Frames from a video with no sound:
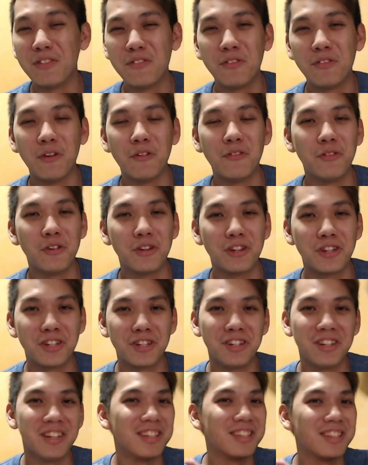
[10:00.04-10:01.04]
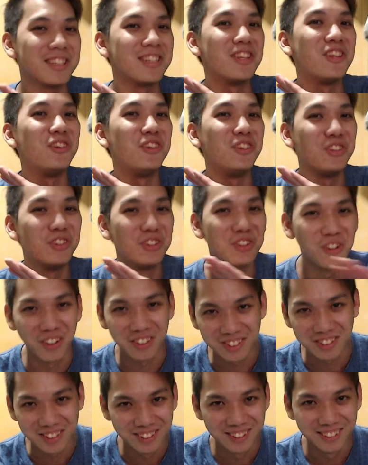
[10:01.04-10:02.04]
for Full HD is
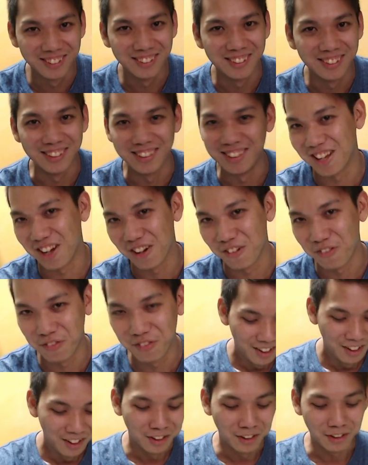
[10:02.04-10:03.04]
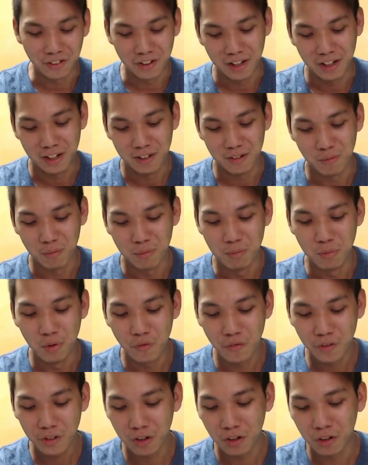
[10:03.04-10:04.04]
not enough. Alright,
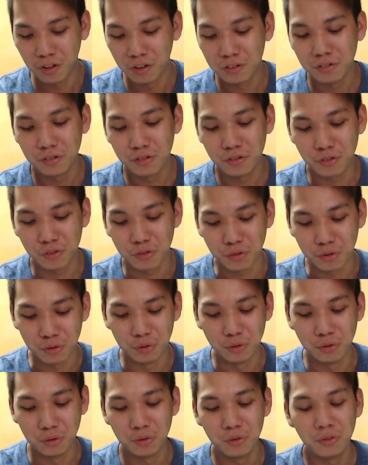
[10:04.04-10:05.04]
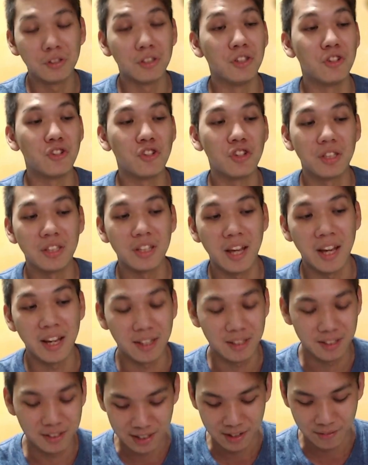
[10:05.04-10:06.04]
moving on to the
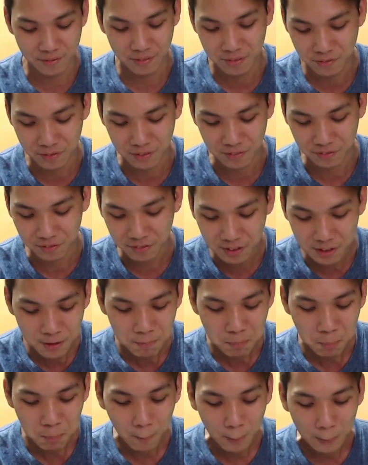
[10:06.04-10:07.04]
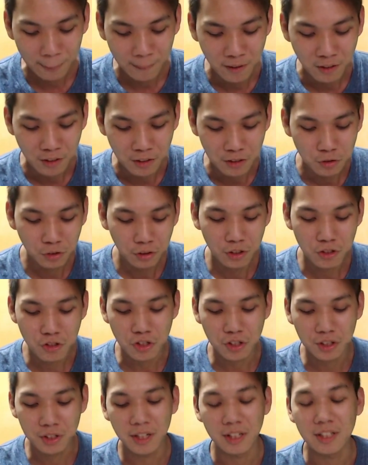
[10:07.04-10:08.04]
GTX 750. So the
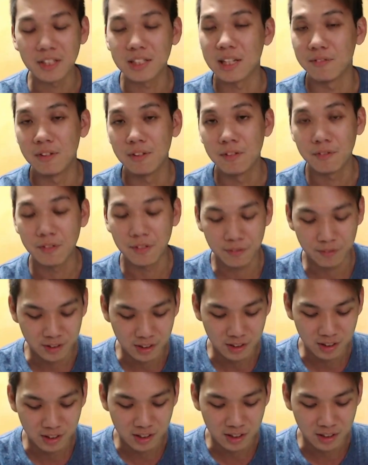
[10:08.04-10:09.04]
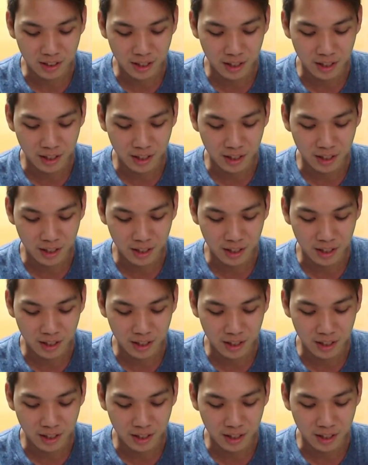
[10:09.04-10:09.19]
GTX 750,